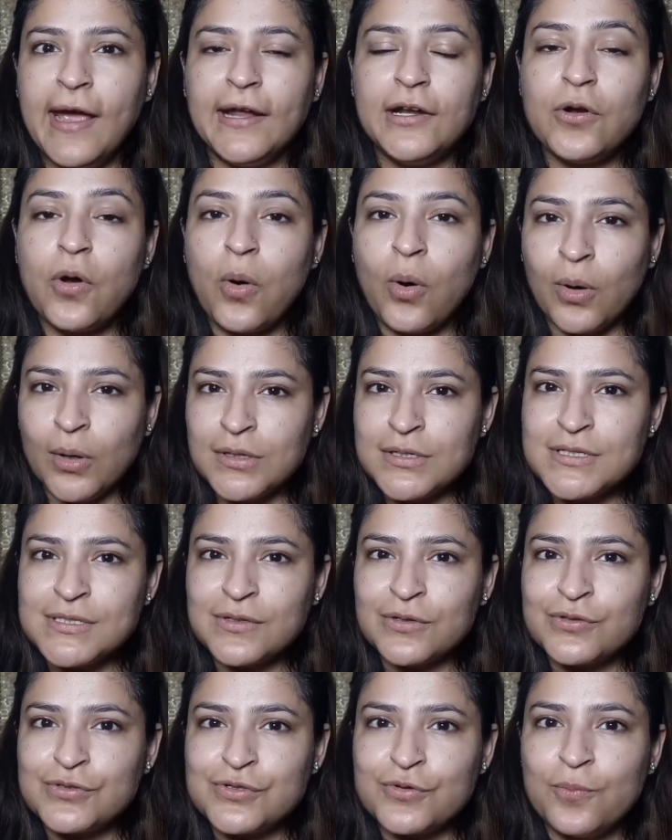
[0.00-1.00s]
and
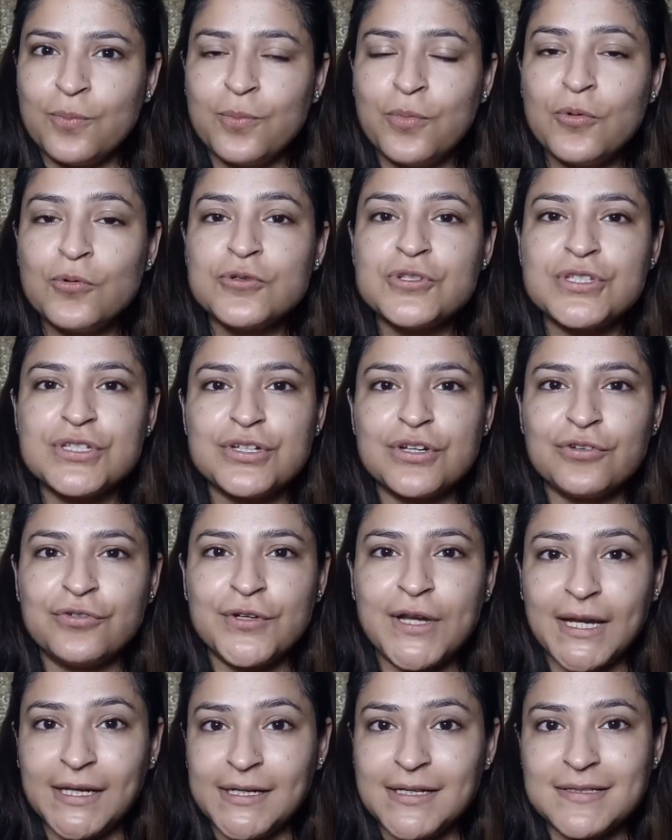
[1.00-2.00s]
also to boost
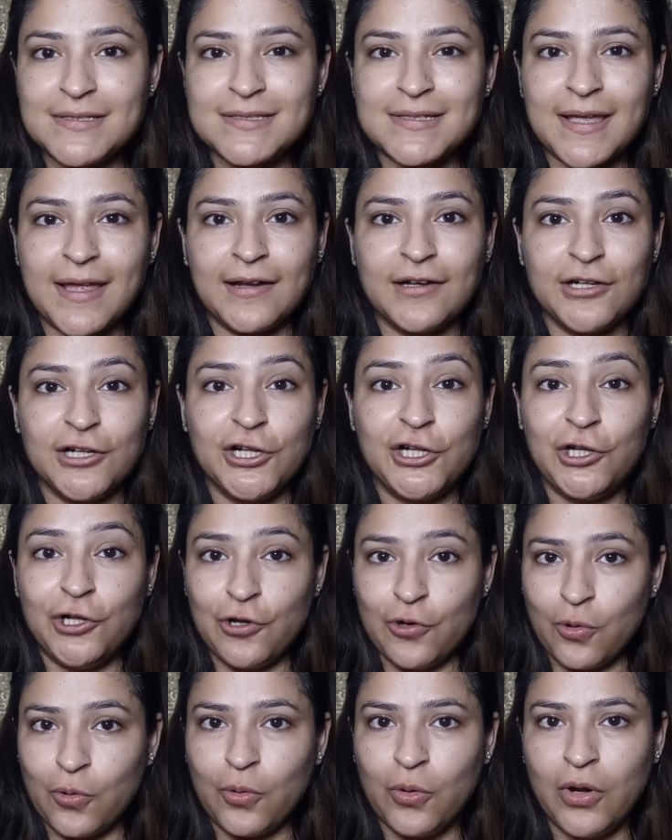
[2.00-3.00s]
radiance and
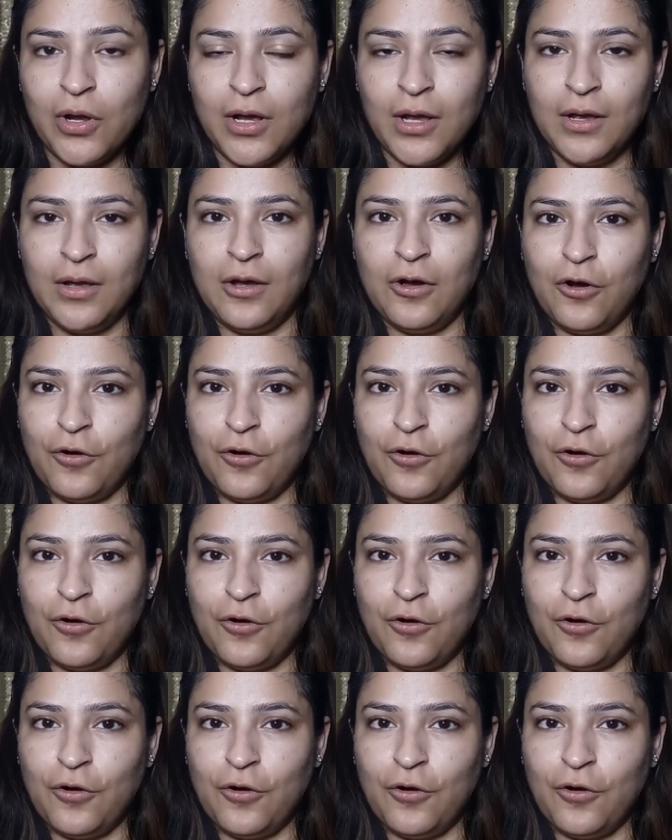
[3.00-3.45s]
glow